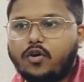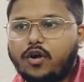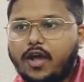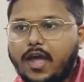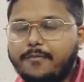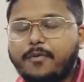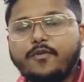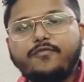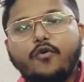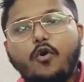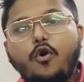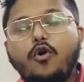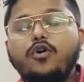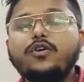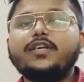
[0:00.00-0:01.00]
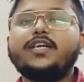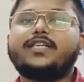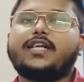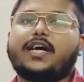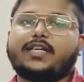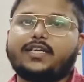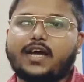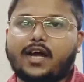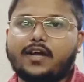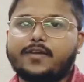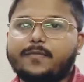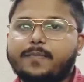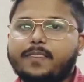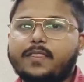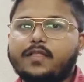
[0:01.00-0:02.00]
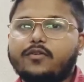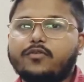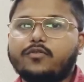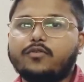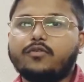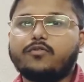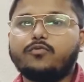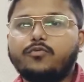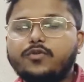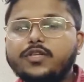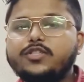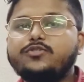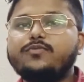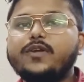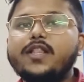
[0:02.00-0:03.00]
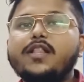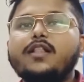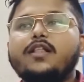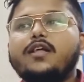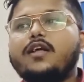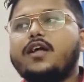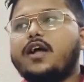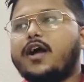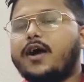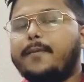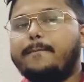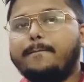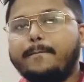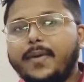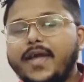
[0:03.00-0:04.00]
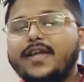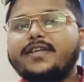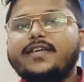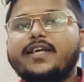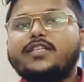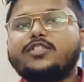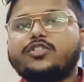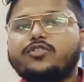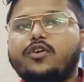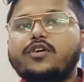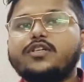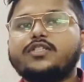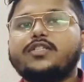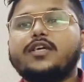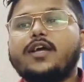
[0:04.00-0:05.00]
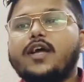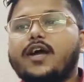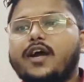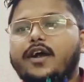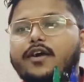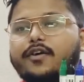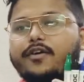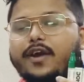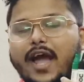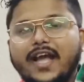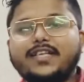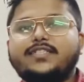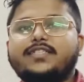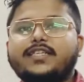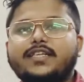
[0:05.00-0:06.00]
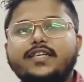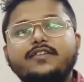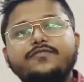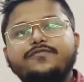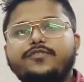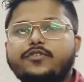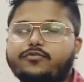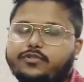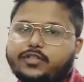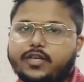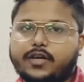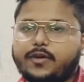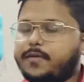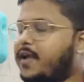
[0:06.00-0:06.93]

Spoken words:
above all the data, which will make that stocks rise in future.